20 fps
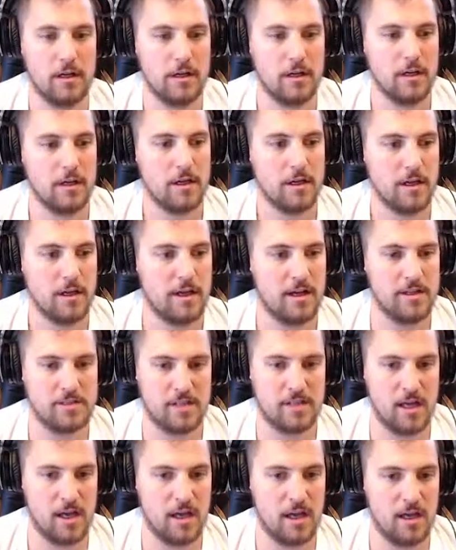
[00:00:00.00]
because
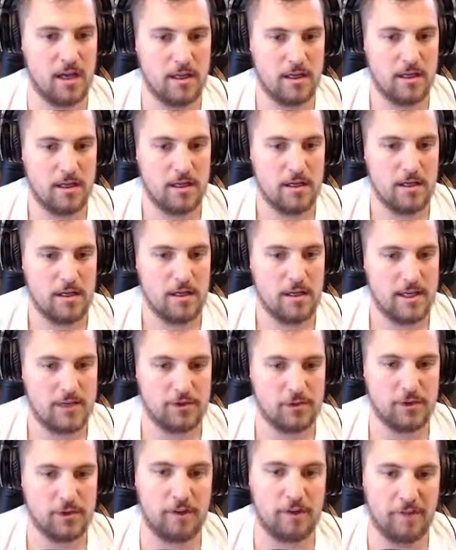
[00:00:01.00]
uh, it's
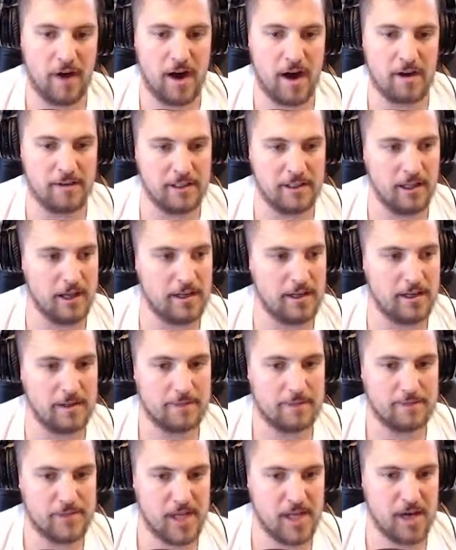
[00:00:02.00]
real fiery like
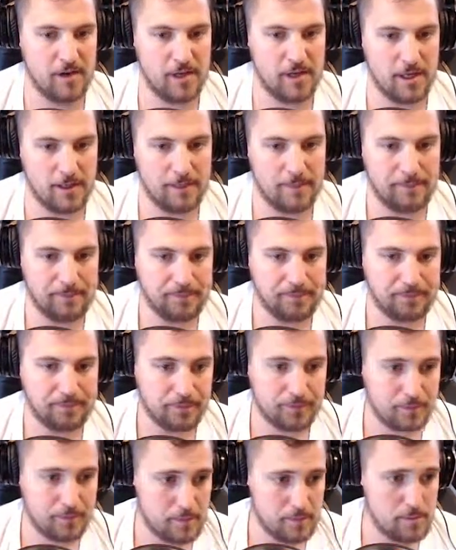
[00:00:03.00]
down here.
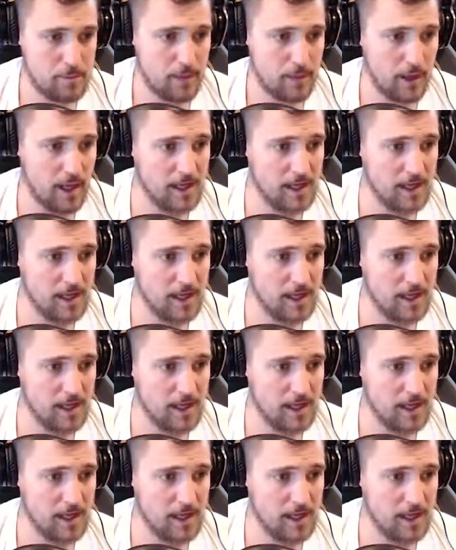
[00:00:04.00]
Any